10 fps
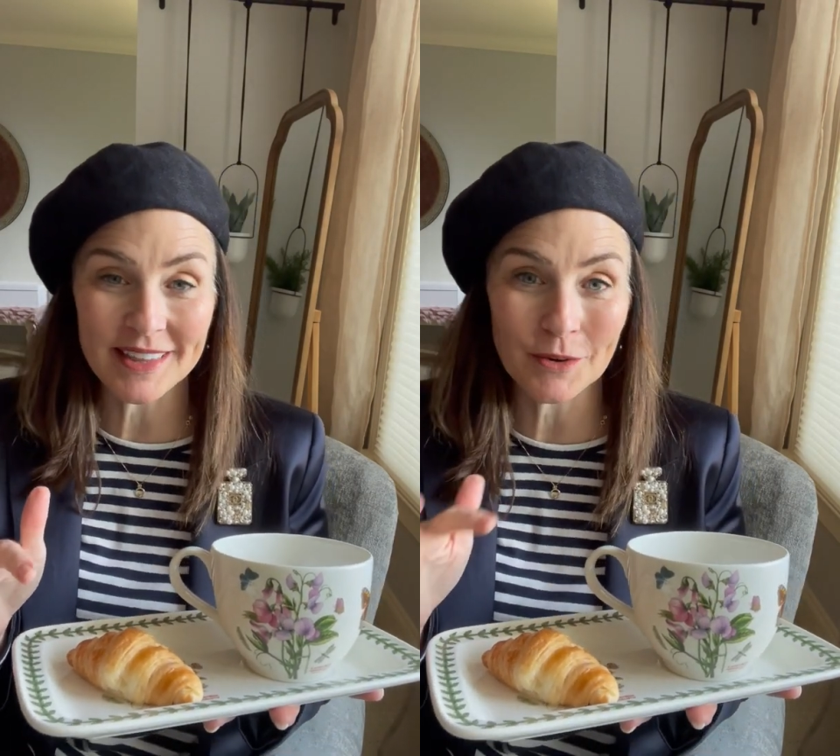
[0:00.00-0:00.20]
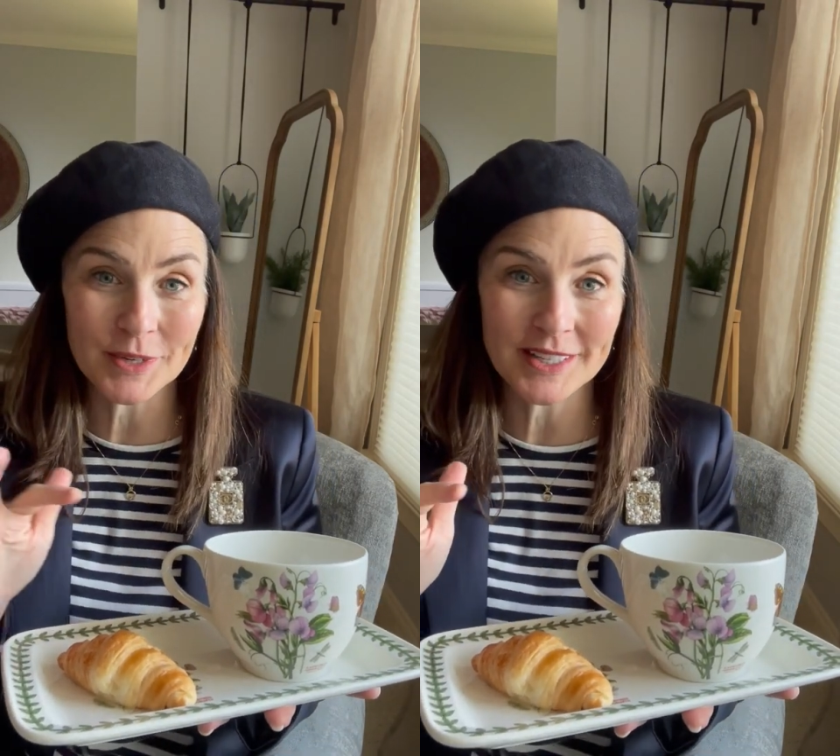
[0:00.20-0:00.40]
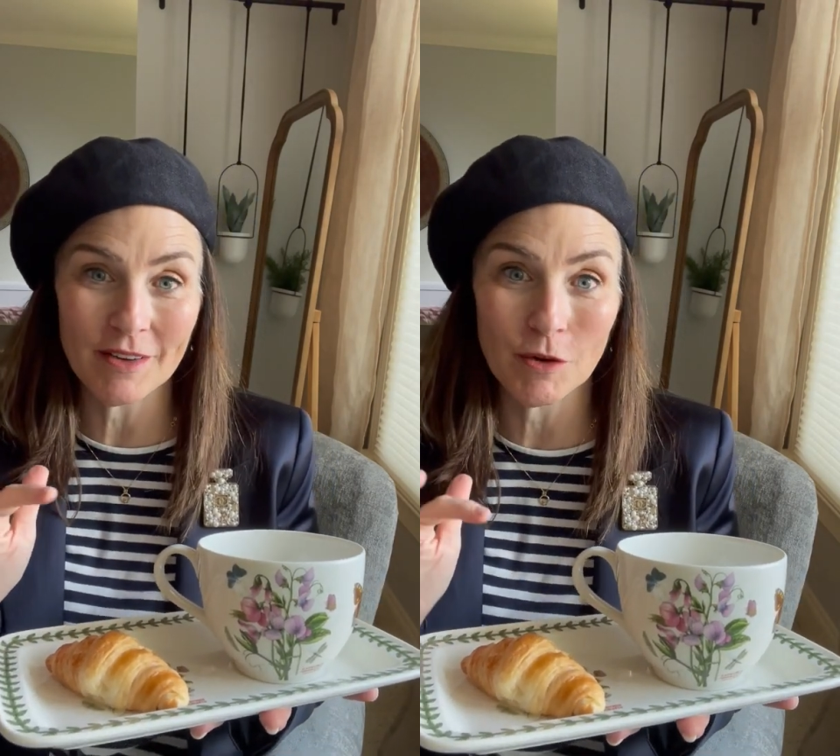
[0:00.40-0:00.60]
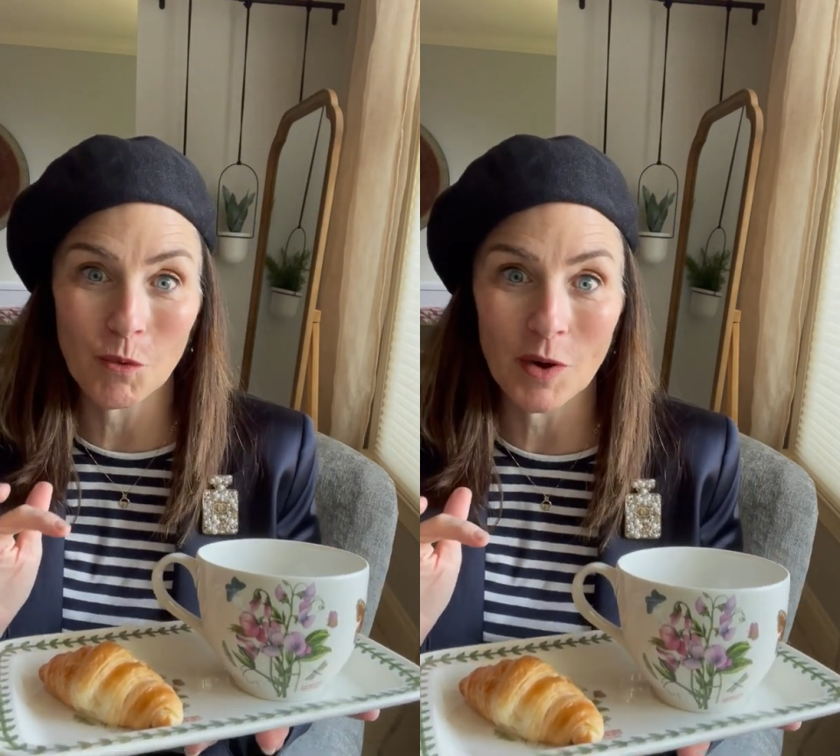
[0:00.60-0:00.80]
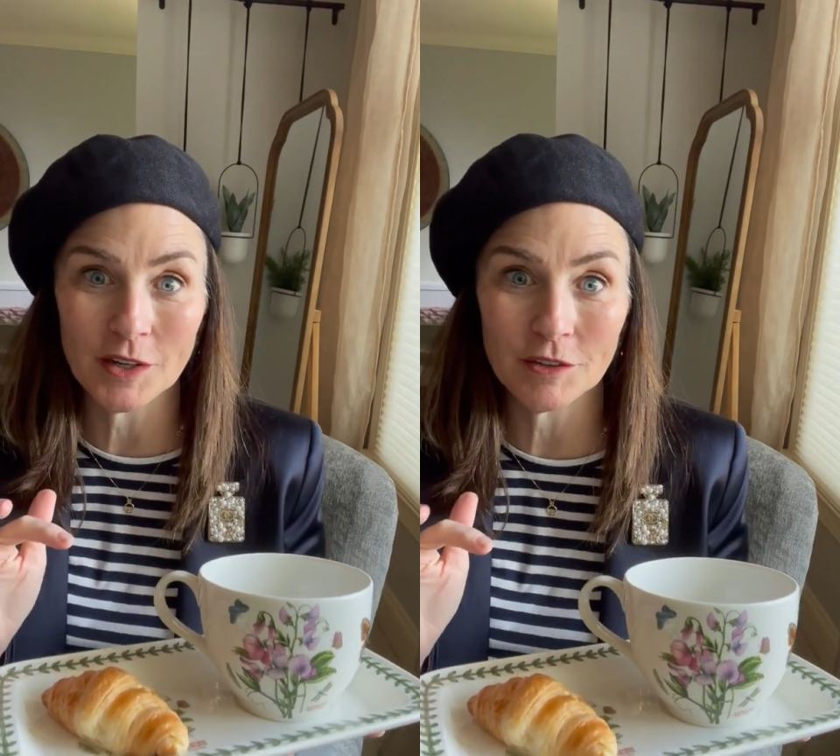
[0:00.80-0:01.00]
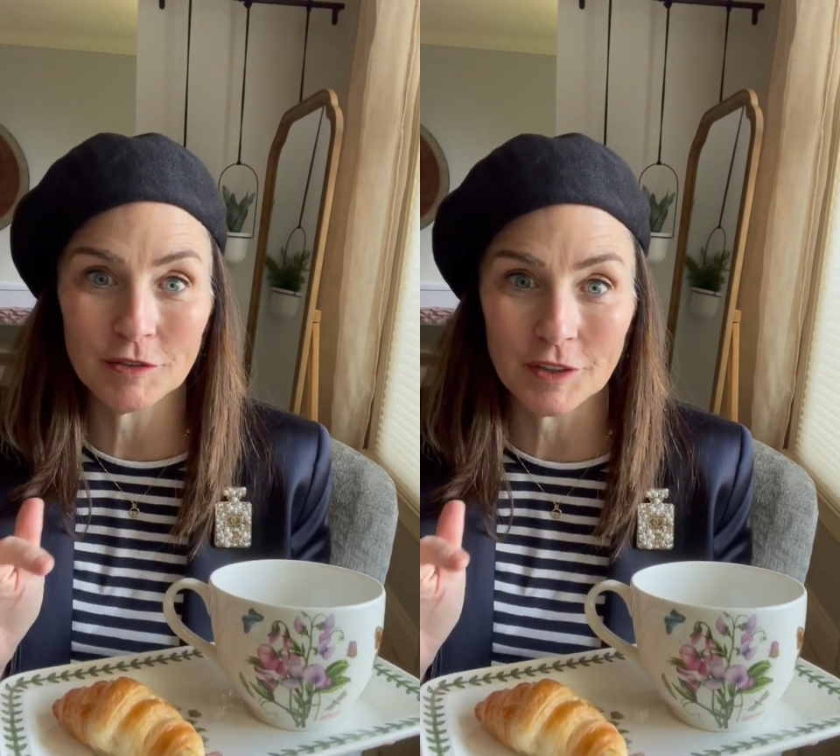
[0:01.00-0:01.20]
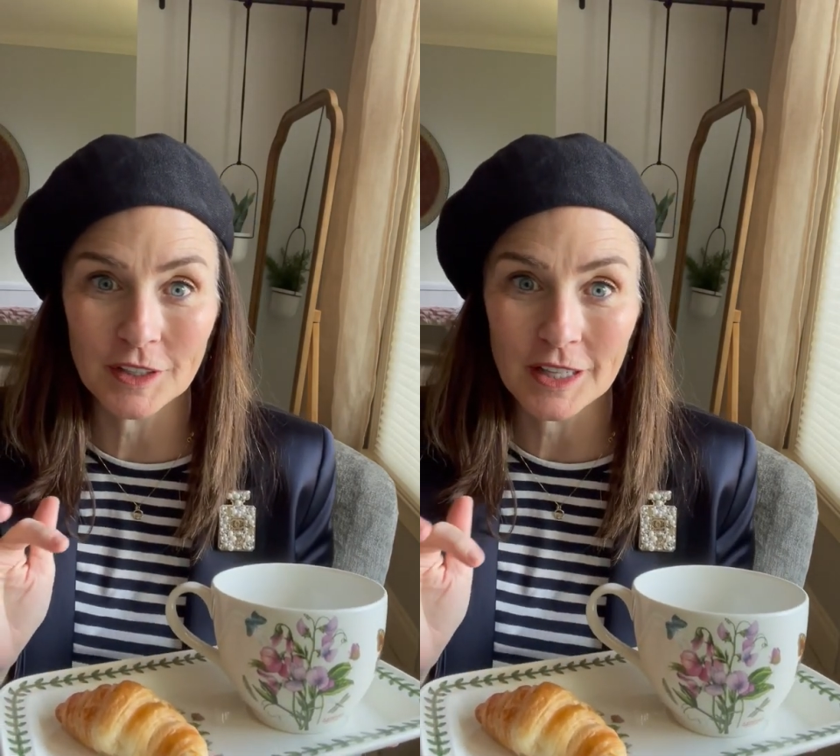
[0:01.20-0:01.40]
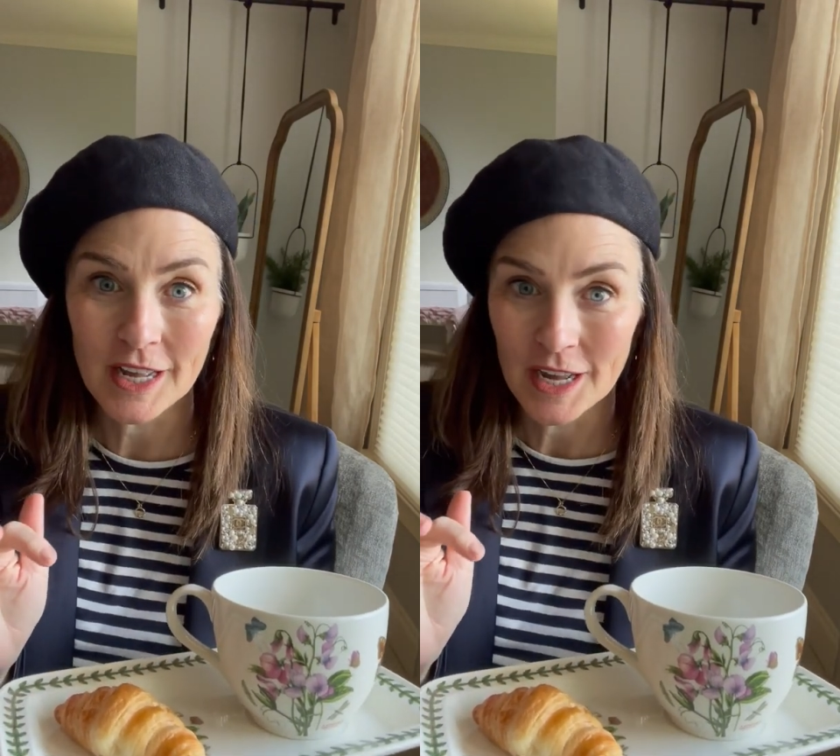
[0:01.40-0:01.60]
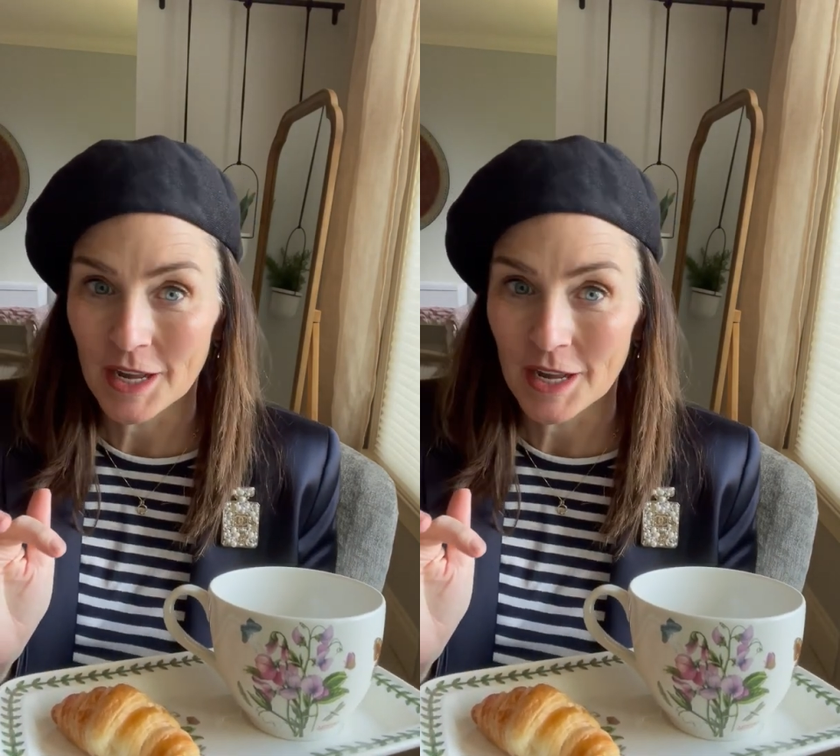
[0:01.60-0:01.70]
They always have a wonderful